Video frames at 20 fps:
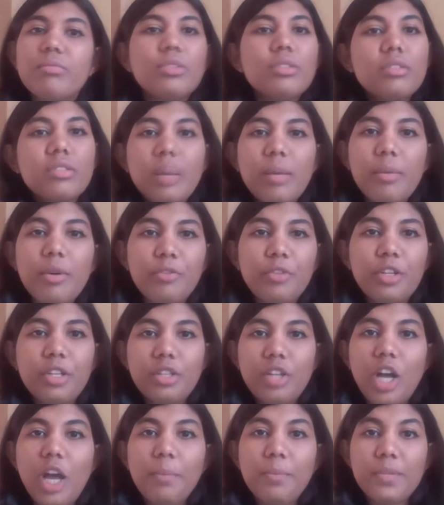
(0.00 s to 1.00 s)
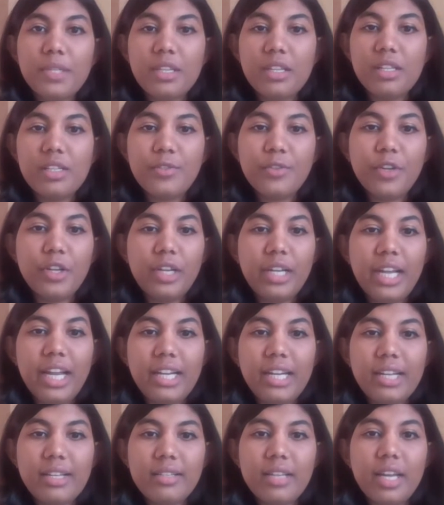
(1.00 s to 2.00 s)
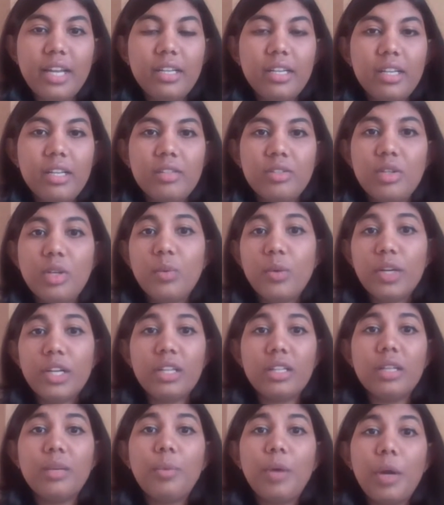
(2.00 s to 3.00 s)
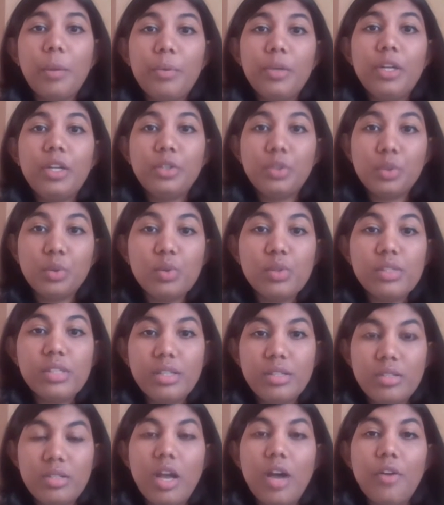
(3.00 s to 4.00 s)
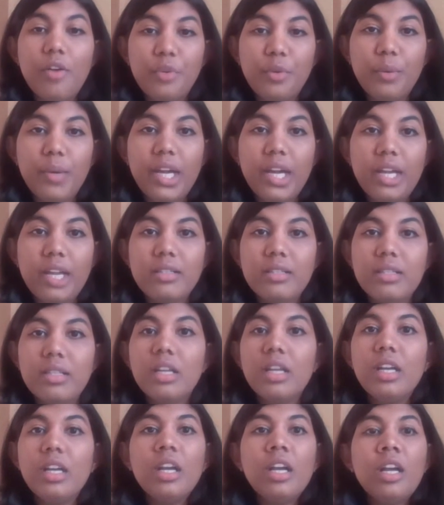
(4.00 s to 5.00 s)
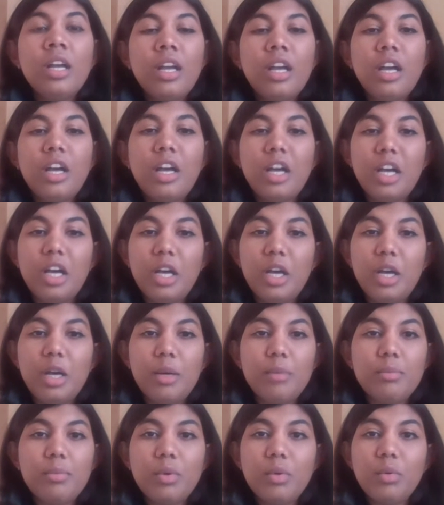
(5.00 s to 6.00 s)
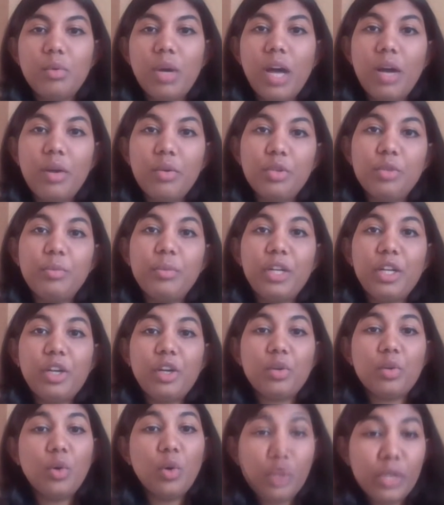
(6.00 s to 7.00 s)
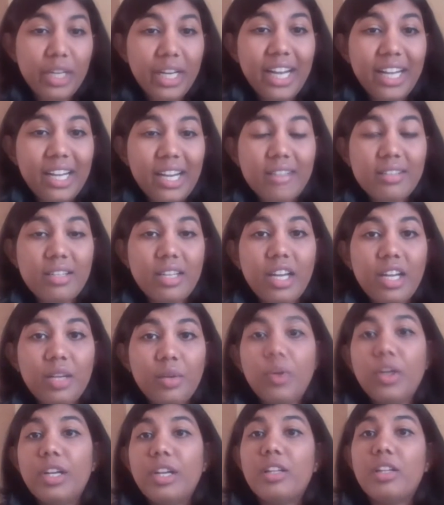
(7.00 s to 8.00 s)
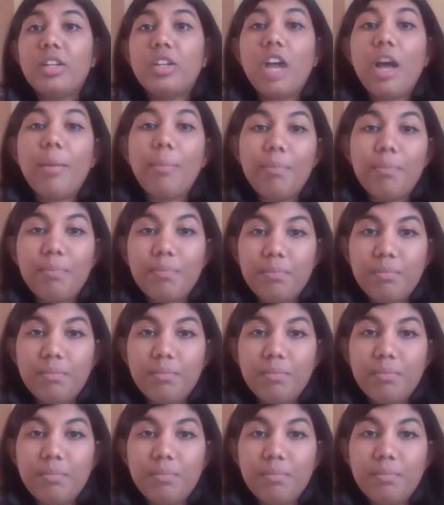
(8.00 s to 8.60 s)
Some of the top skills for a data scientist, or what are the popular tools and softwares, how to build your own data set, what are the top